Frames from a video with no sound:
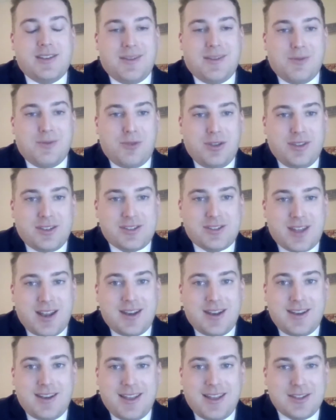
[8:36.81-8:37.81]
I'm really
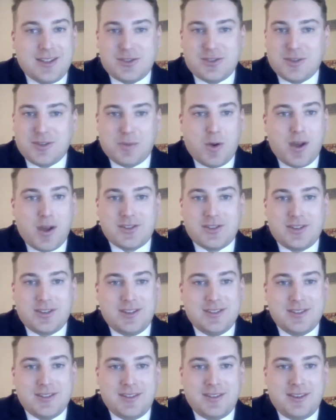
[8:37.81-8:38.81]
excited to answer some
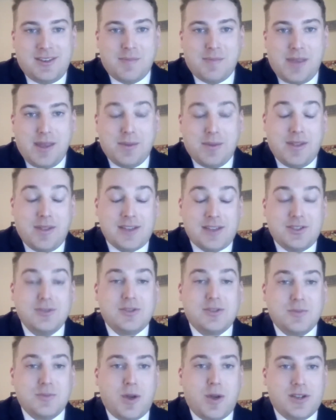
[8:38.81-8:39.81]
questions and be able to ask you
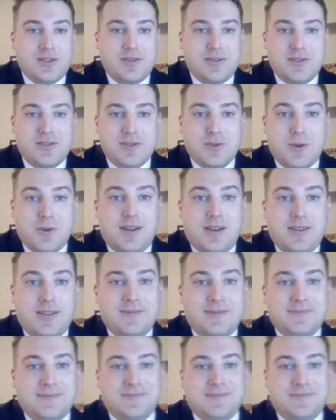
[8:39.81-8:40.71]
some questions as well.